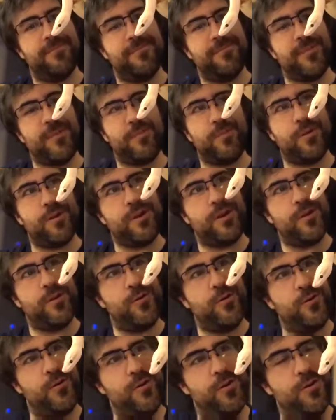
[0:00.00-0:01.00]
They're pretty
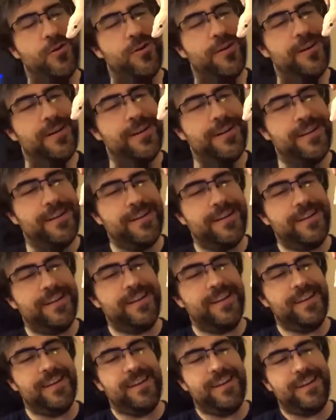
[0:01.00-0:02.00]
cool.
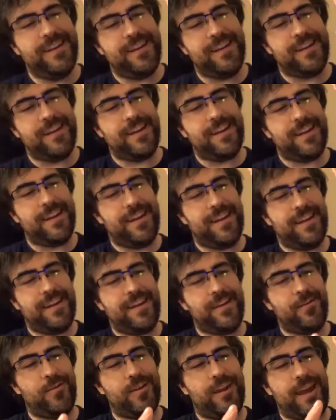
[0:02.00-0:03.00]

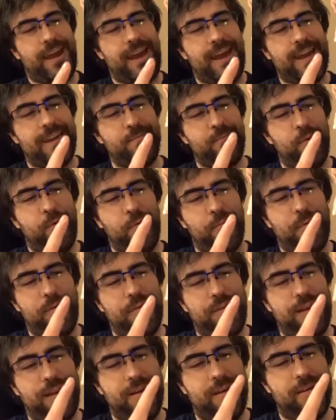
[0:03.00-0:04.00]
And you can't boop them
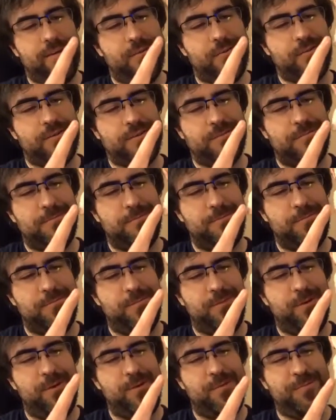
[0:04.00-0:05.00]
on the nose.
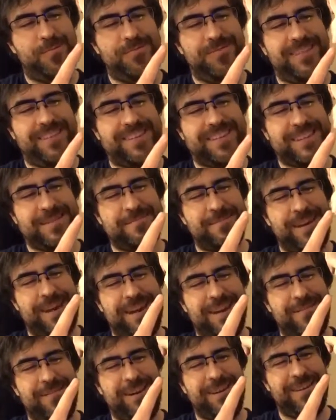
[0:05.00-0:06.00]
Boop. They
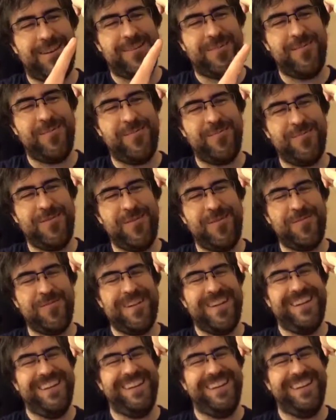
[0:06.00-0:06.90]
back away. They're like, nope, nope.